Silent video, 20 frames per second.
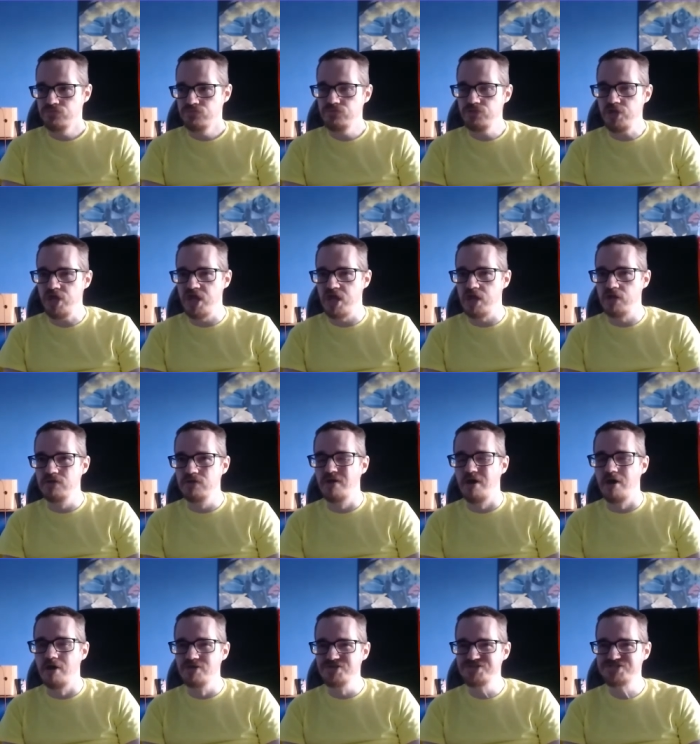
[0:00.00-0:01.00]
And
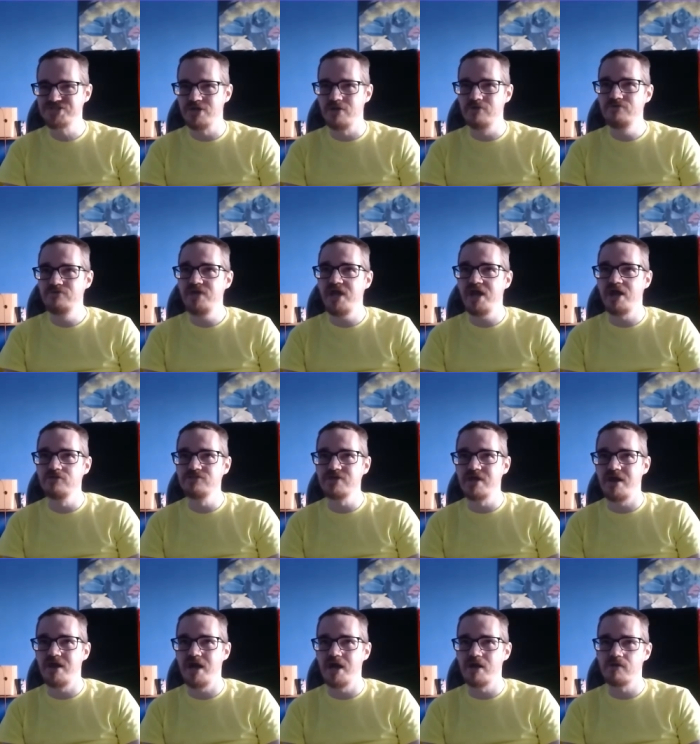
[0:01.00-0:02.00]
also, now
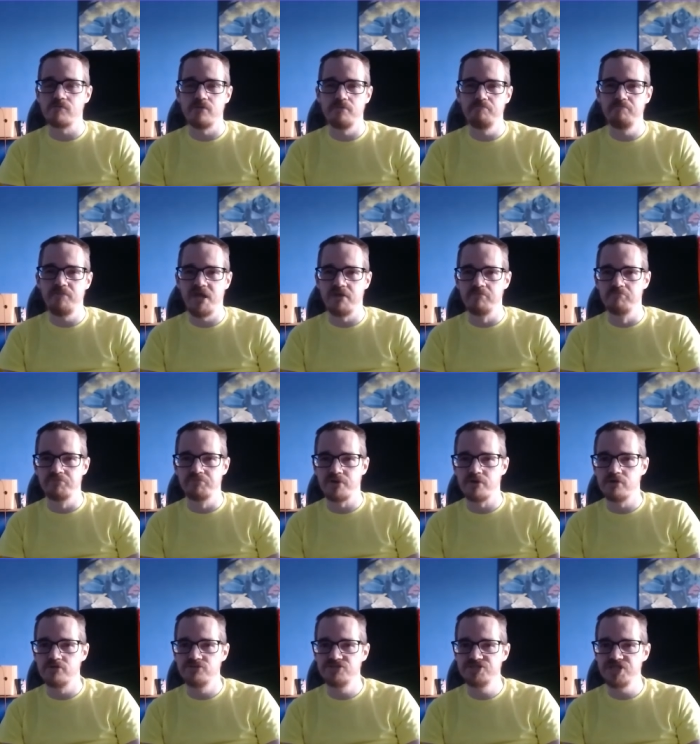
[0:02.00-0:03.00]
that I
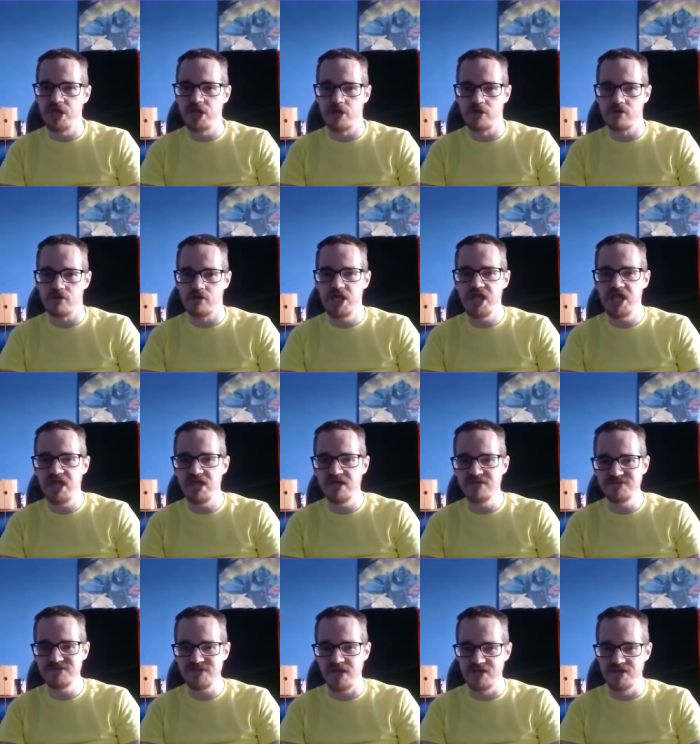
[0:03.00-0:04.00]
remember, there
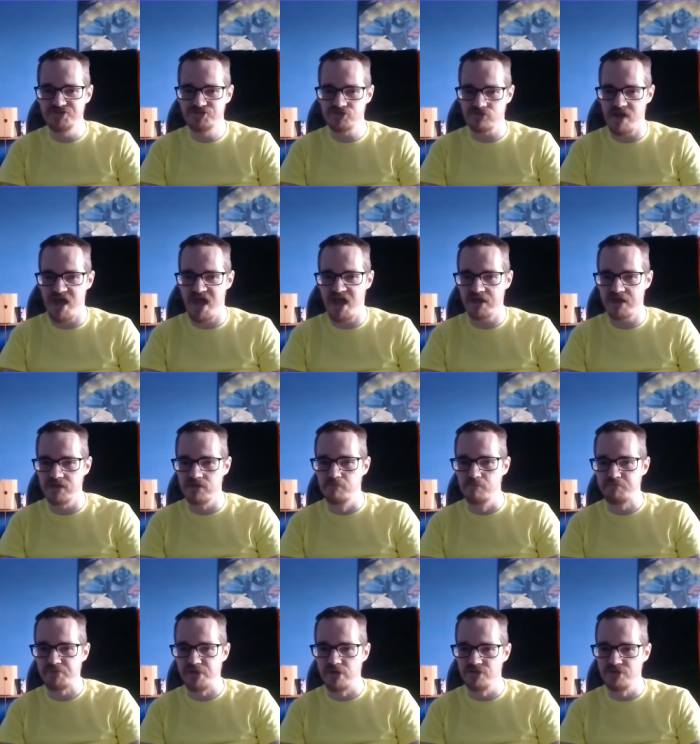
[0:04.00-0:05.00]
is a Dragon
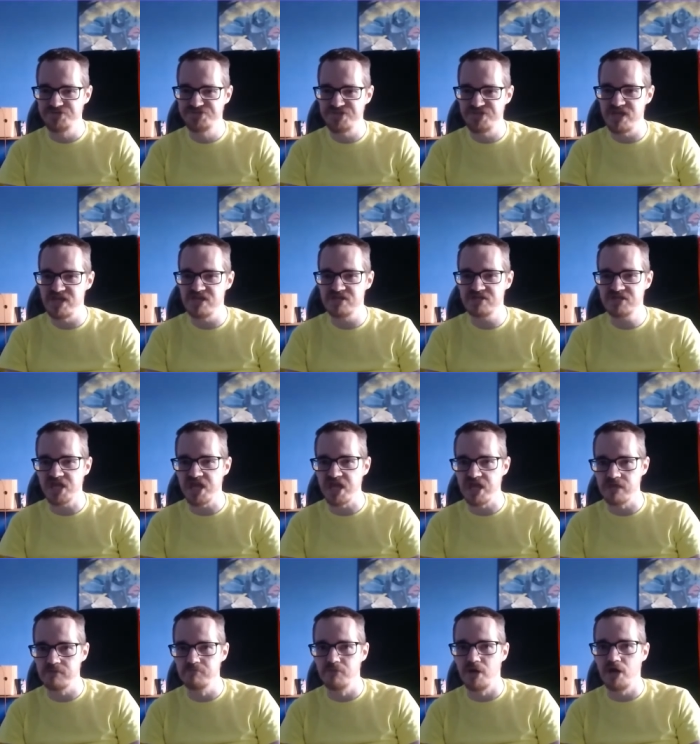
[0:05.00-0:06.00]
Ball Z
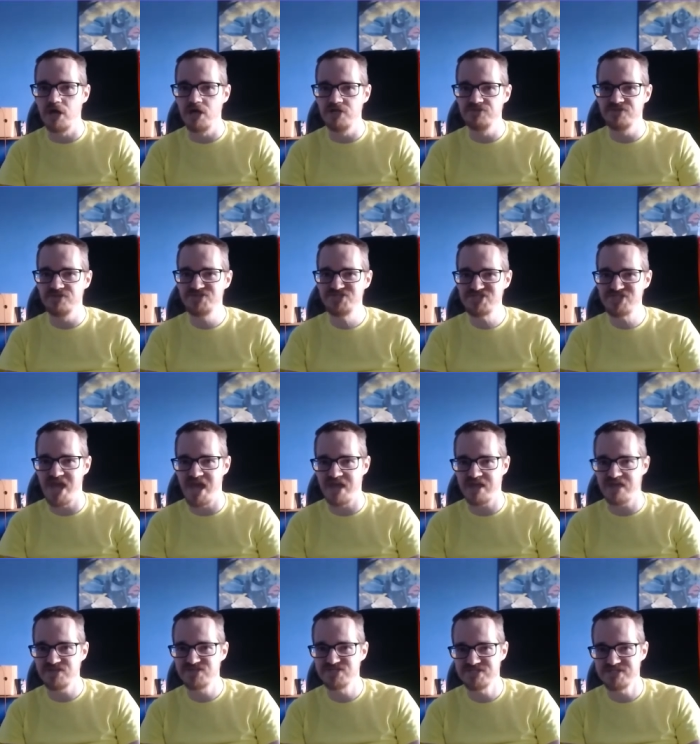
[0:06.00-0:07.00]
game on the
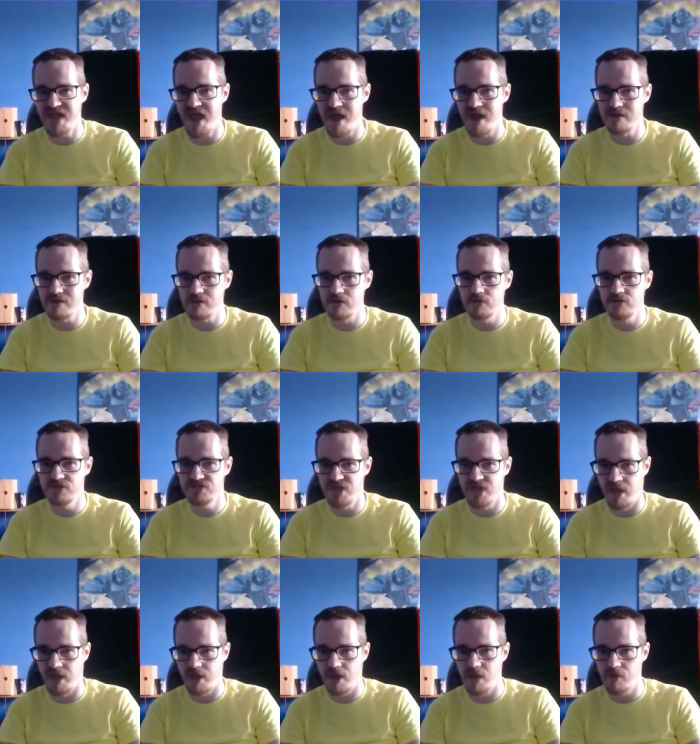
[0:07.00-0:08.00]
Sega Saturn
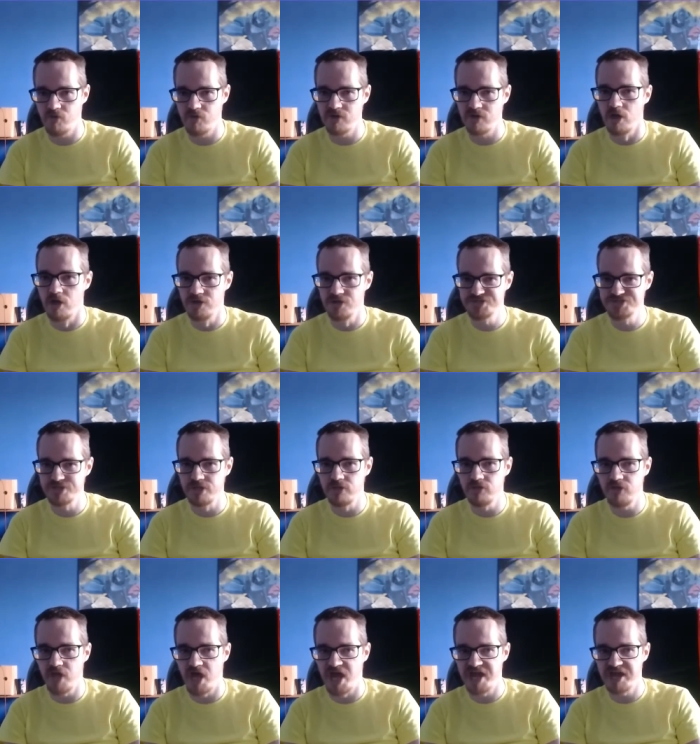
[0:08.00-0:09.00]
that I would also
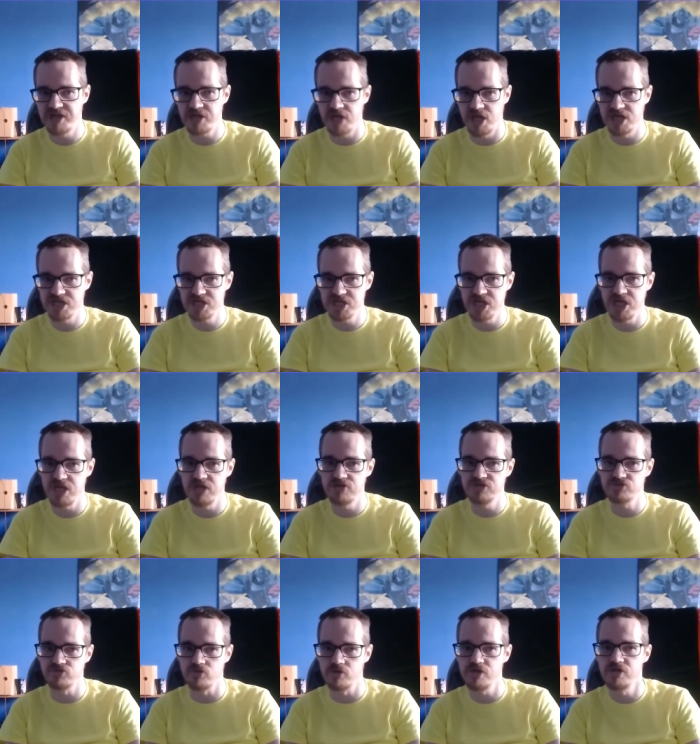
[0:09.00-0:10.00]
like uh, Kid
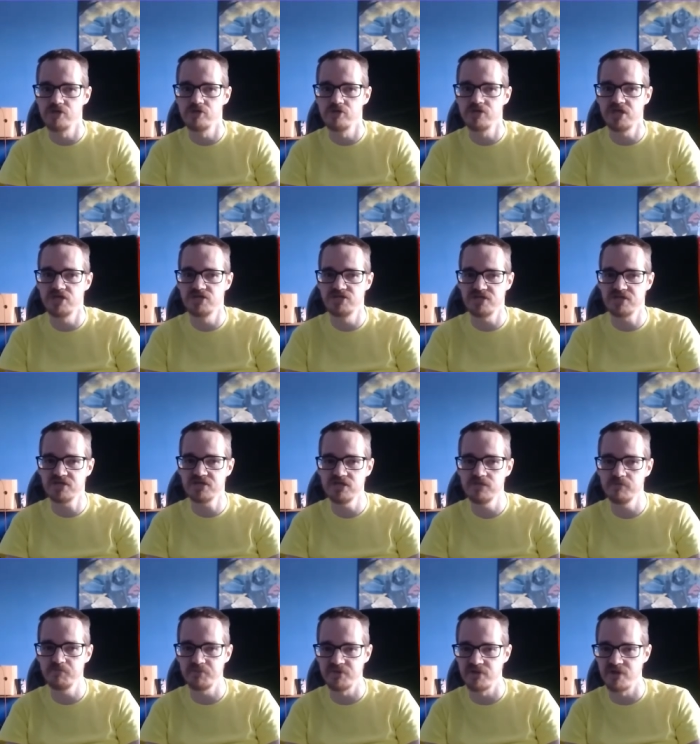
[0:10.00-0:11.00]
Shoryuken to
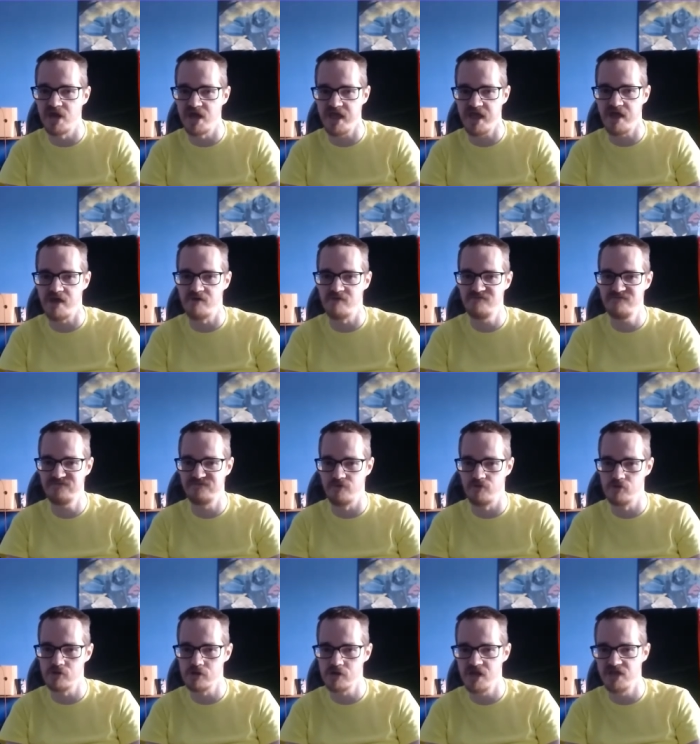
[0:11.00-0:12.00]
keep an eye out
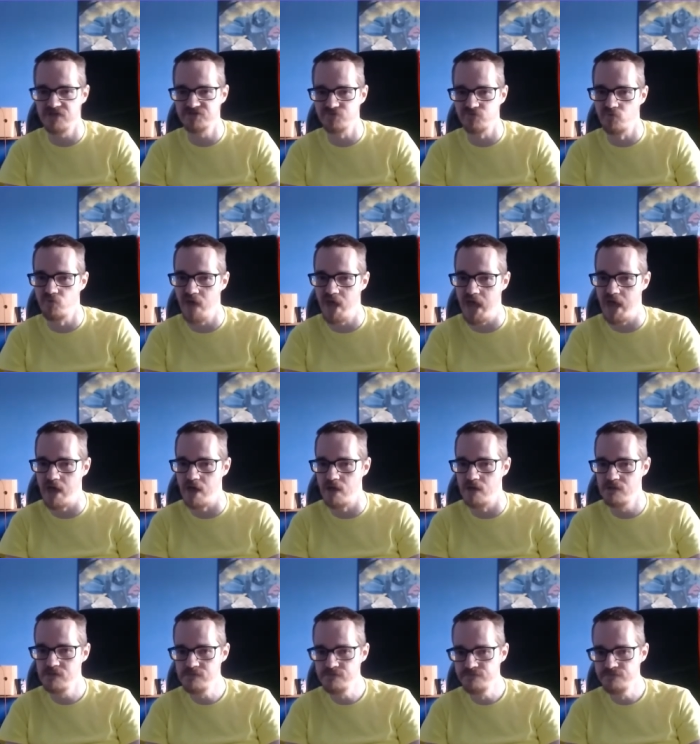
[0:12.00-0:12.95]
for as well.